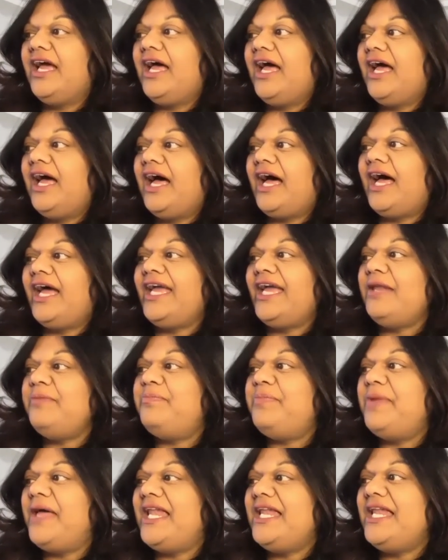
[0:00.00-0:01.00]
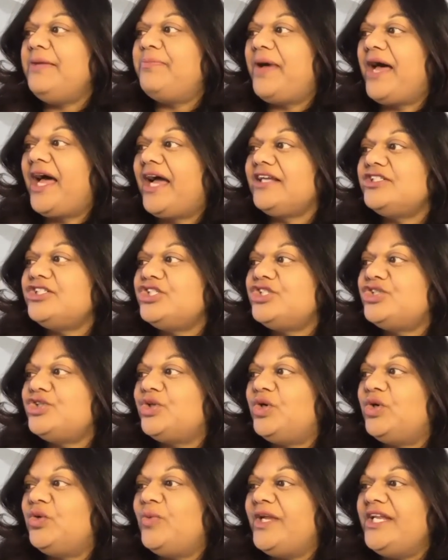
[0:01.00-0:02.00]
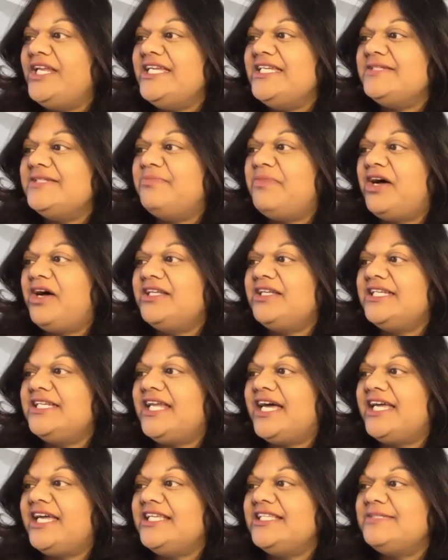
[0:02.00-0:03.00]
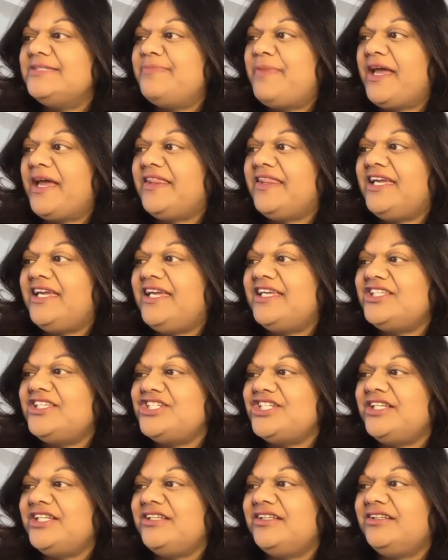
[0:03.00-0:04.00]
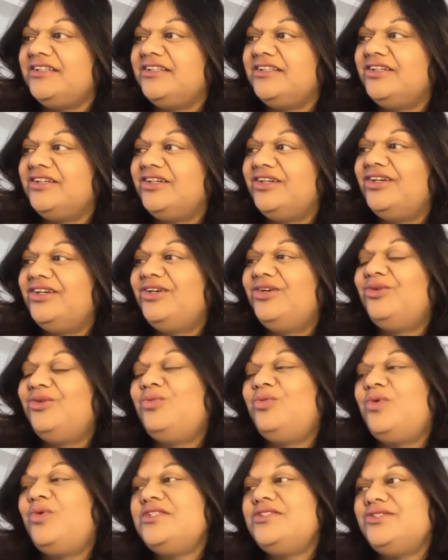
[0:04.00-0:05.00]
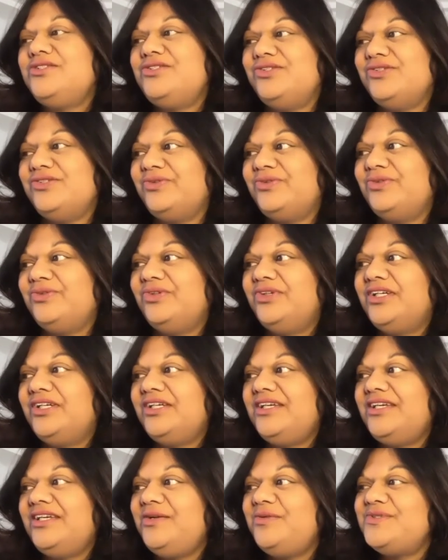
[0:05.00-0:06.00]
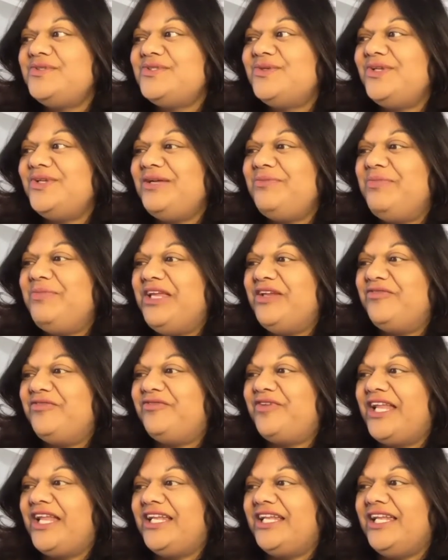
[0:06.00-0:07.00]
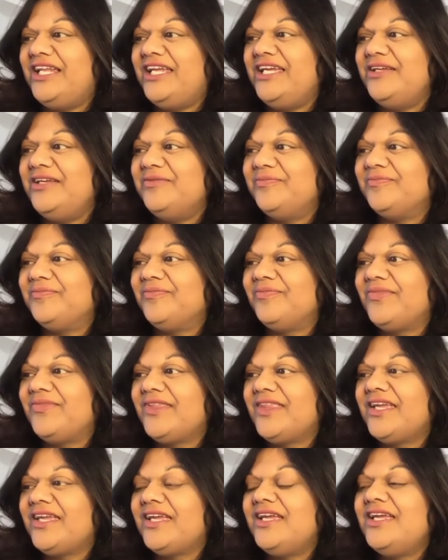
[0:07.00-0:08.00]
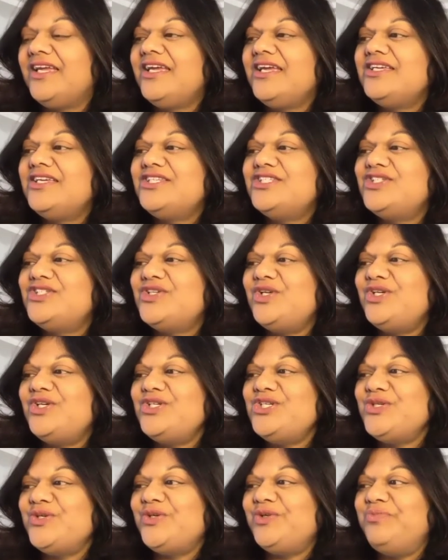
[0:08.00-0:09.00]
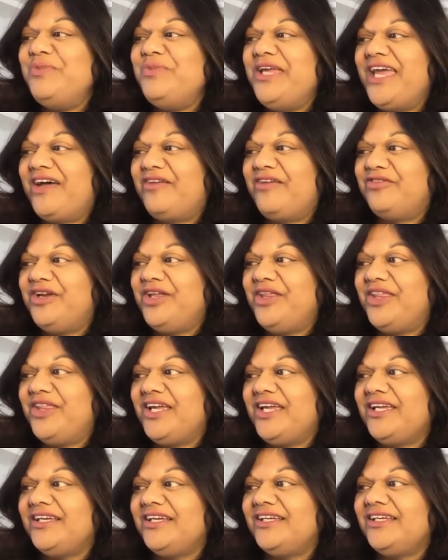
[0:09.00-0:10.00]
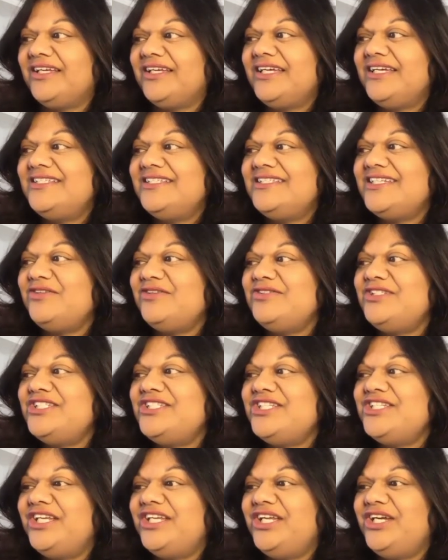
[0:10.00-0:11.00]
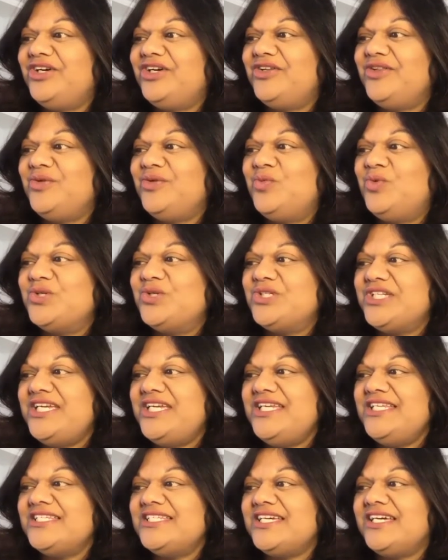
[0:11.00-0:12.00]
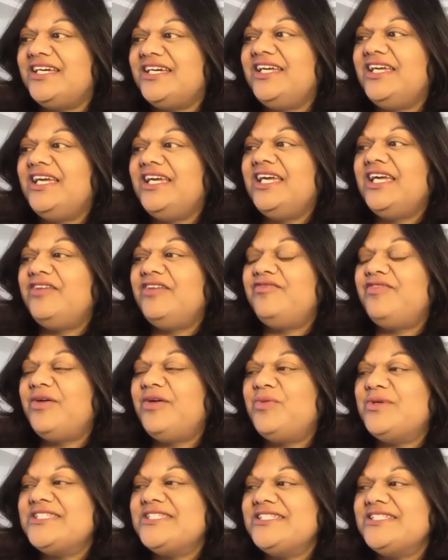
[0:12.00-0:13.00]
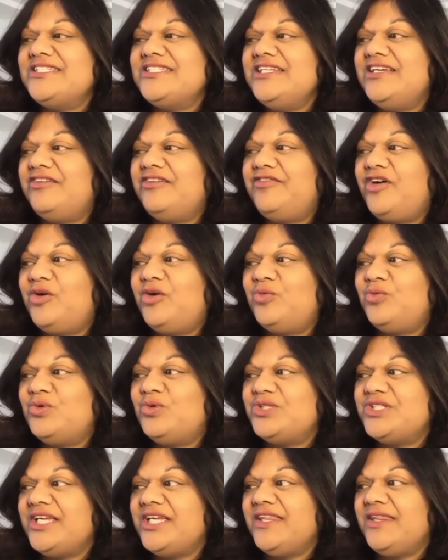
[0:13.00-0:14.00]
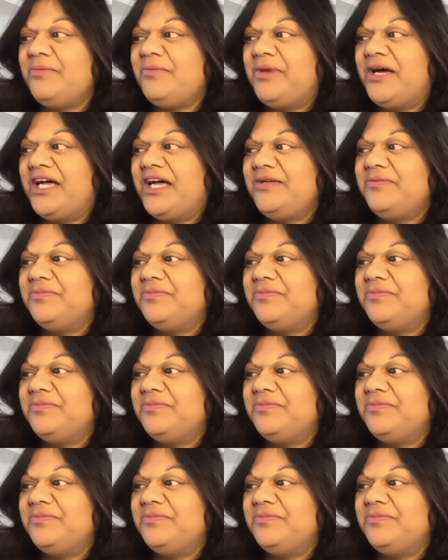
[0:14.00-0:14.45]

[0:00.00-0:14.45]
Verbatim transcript: I had barely packed a drawer when he demanded I inspect the kitchen. What to do? He was only being friendly. Solo showed me everything, down to turning on the water heater if there wasn't enough hot water in the pipe.